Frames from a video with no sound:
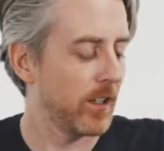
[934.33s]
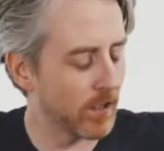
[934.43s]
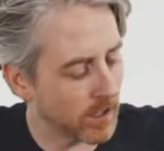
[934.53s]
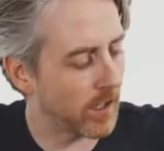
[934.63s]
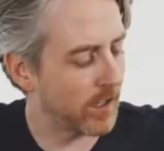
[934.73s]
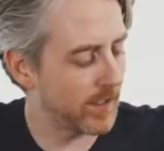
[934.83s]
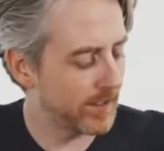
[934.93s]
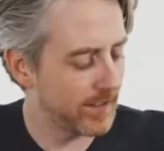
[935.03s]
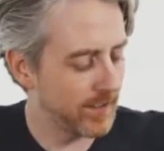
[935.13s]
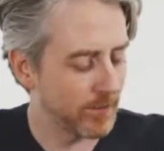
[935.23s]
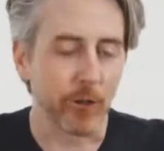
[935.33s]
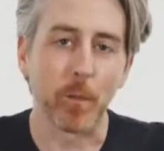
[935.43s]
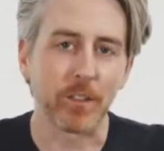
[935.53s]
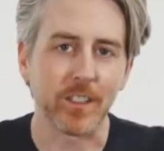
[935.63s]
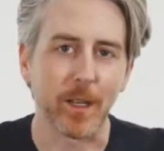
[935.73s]
We're
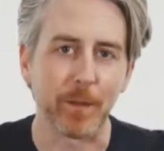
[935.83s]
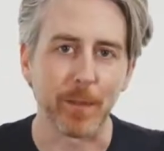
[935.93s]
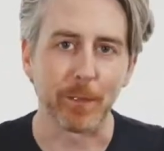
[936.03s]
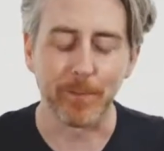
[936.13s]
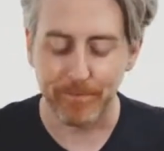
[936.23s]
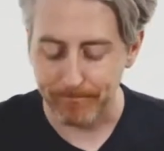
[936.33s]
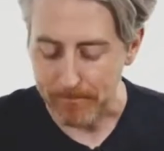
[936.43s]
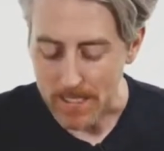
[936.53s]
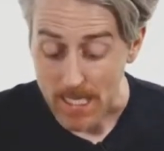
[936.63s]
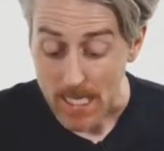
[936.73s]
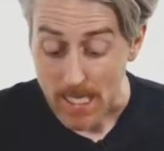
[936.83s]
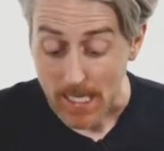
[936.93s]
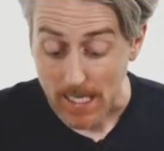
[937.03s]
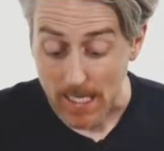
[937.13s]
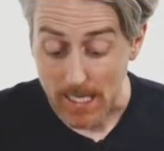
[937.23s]
almost done, people.
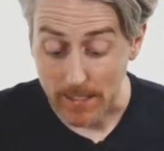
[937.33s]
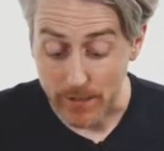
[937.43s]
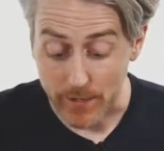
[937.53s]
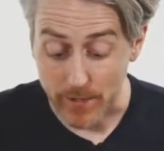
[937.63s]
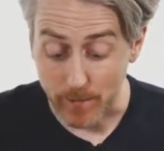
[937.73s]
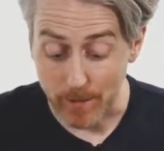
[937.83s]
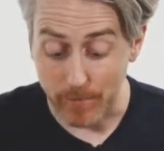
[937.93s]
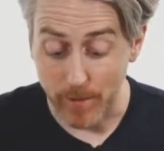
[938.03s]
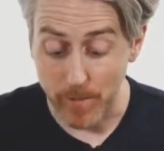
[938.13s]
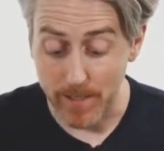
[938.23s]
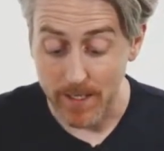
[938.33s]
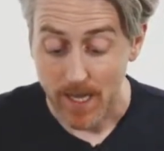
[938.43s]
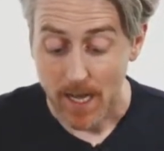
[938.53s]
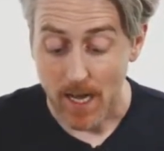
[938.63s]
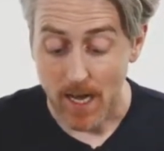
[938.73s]
This thing right in front of me
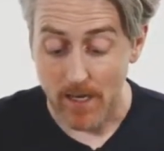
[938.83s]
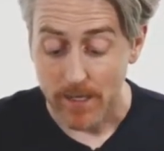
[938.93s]
are